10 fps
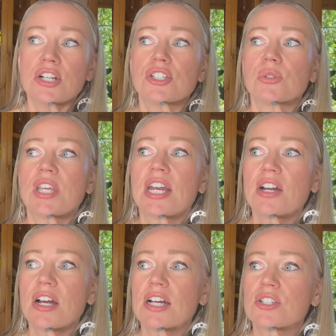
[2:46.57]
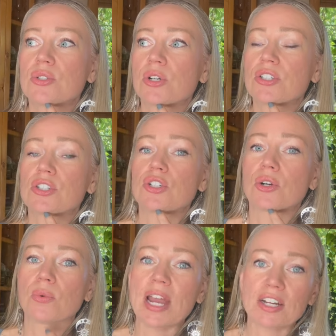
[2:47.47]
doTERRA sources
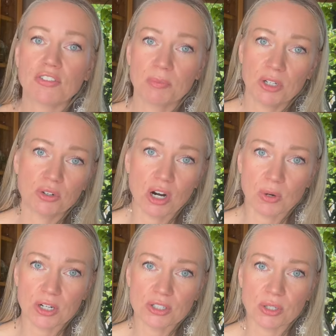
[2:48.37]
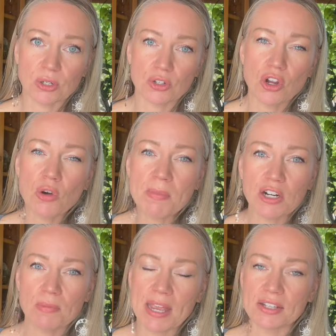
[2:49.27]
direct from the grower, so there's no
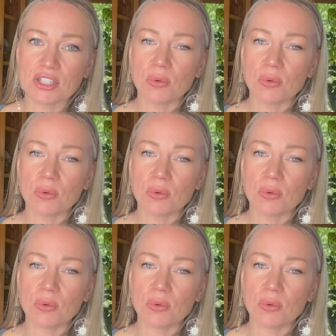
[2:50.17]
middleman.